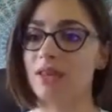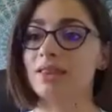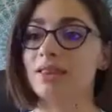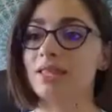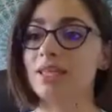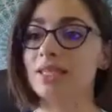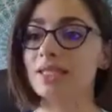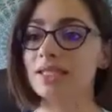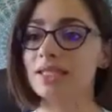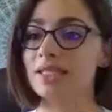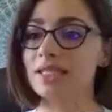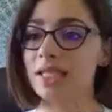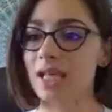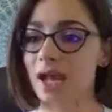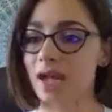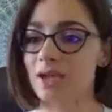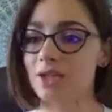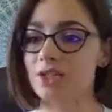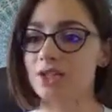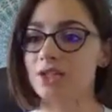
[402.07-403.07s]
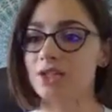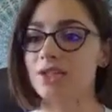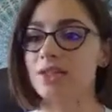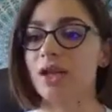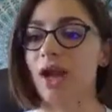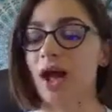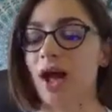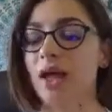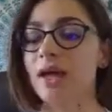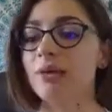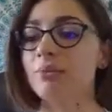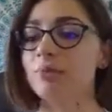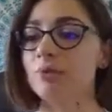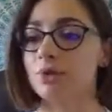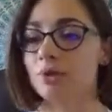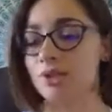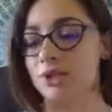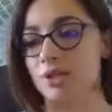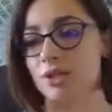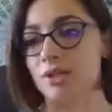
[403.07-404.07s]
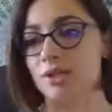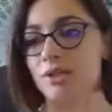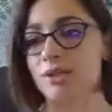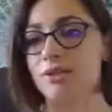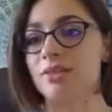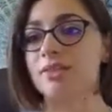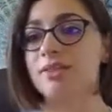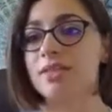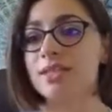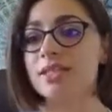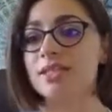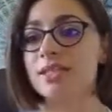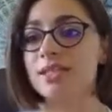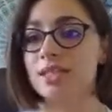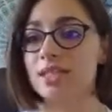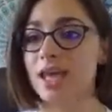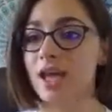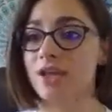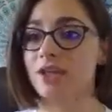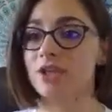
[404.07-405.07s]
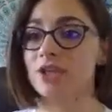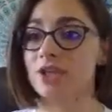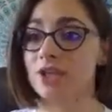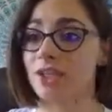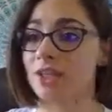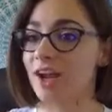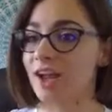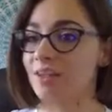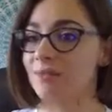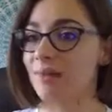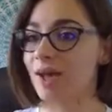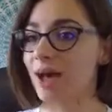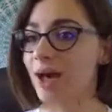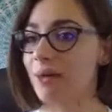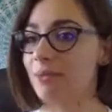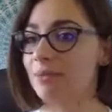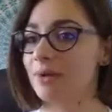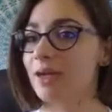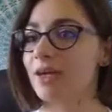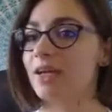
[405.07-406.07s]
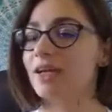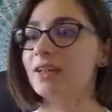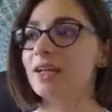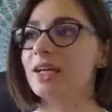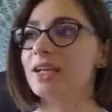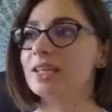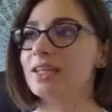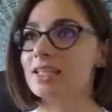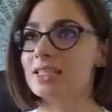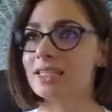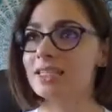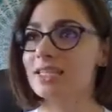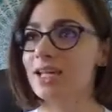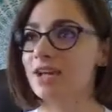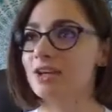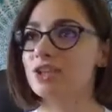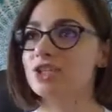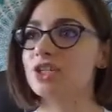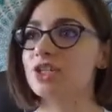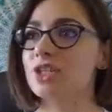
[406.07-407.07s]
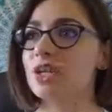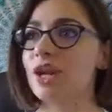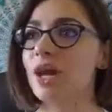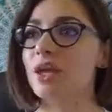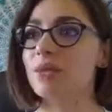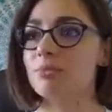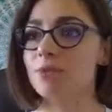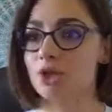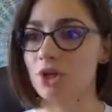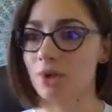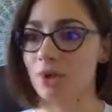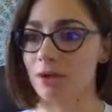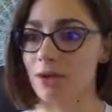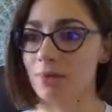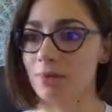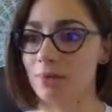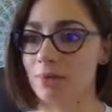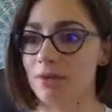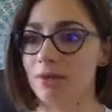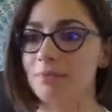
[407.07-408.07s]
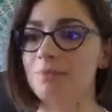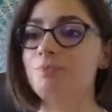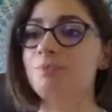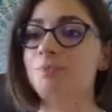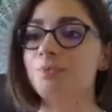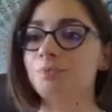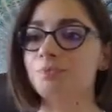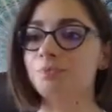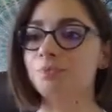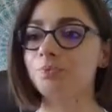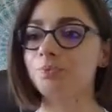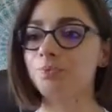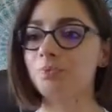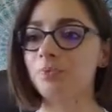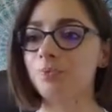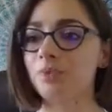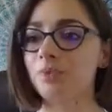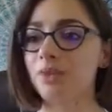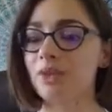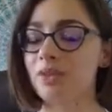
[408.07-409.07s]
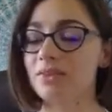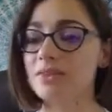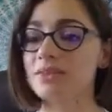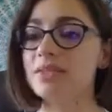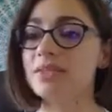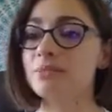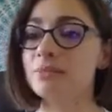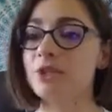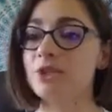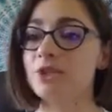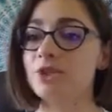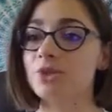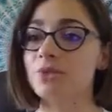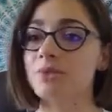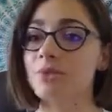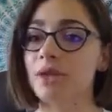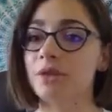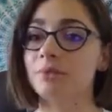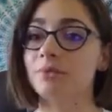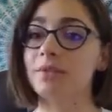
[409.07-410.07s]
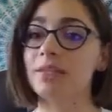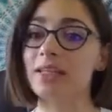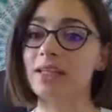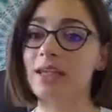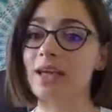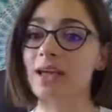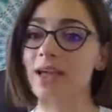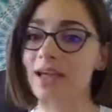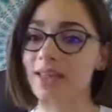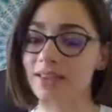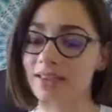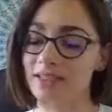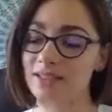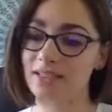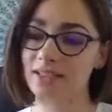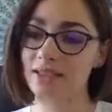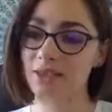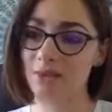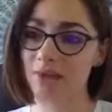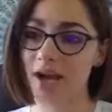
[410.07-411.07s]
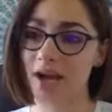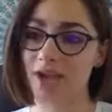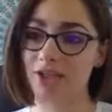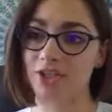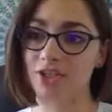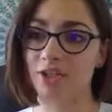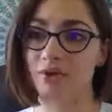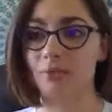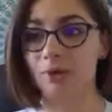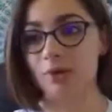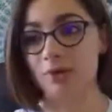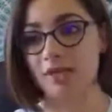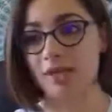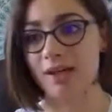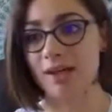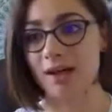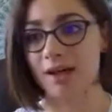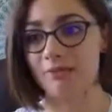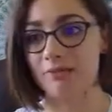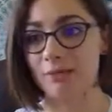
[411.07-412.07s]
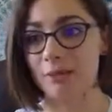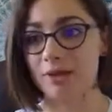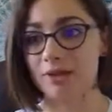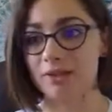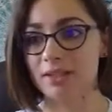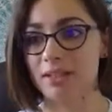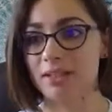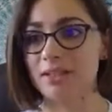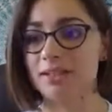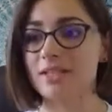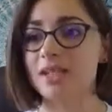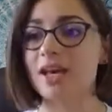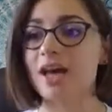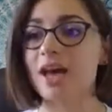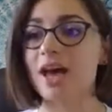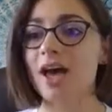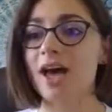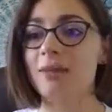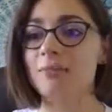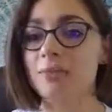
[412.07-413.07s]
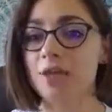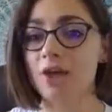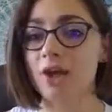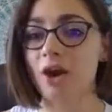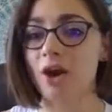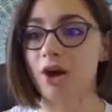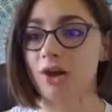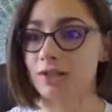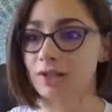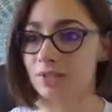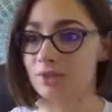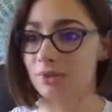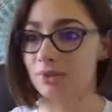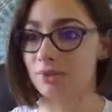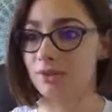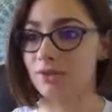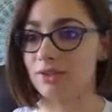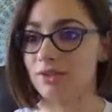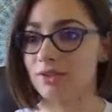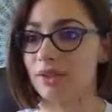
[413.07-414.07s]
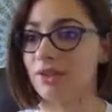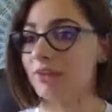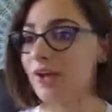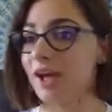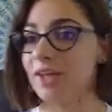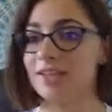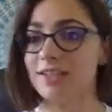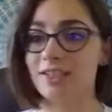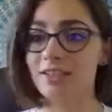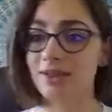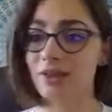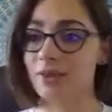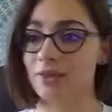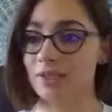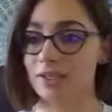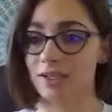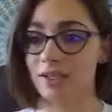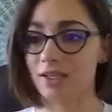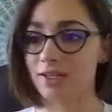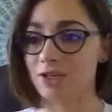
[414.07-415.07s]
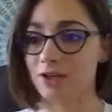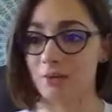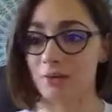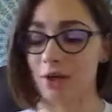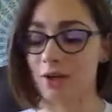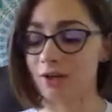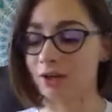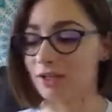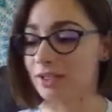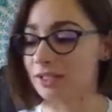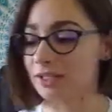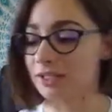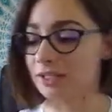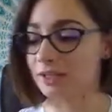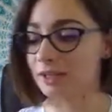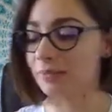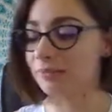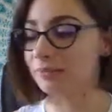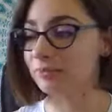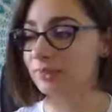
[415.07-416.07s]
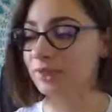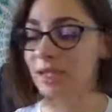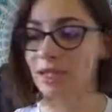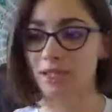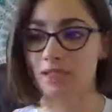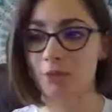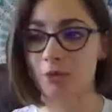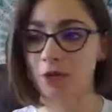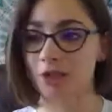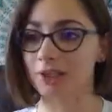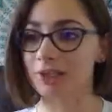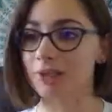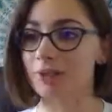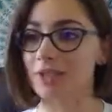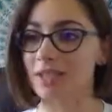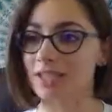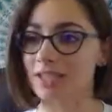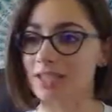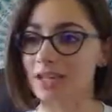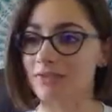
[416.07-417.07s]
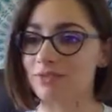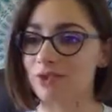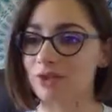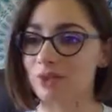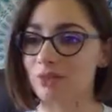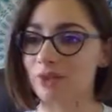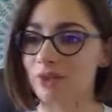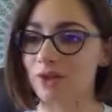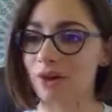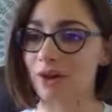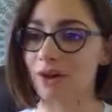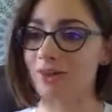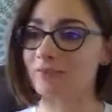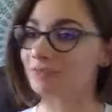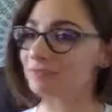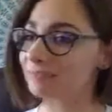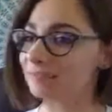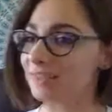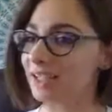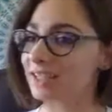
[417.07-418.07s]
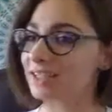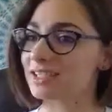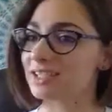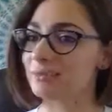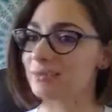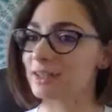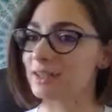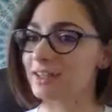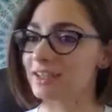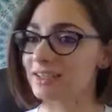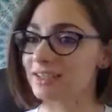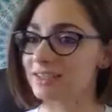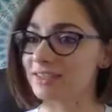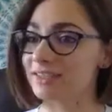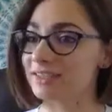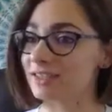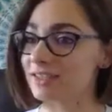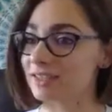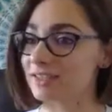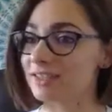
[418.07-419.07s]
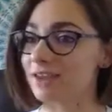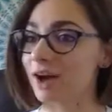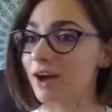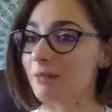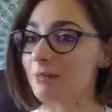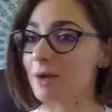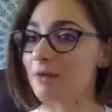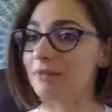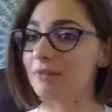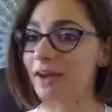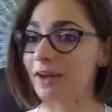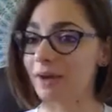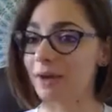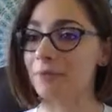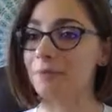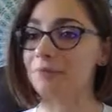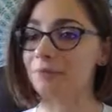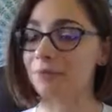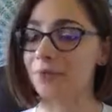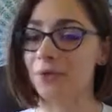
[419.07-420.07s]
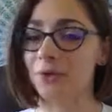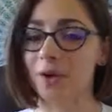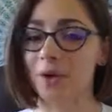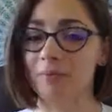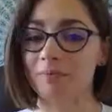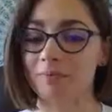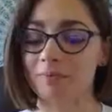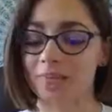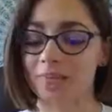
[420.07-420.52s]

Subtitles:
This is the energy that I am pushing here. This is the energy that I am this is the energy that I am showing up in. This is my truth, and really, this is the reaction that I'm going to have about this. And being honest with yourself. I need to go on a tangent about honesty. That's apparently where this live stream is going. That's going to be the easiest thing to talk about right now. Okay.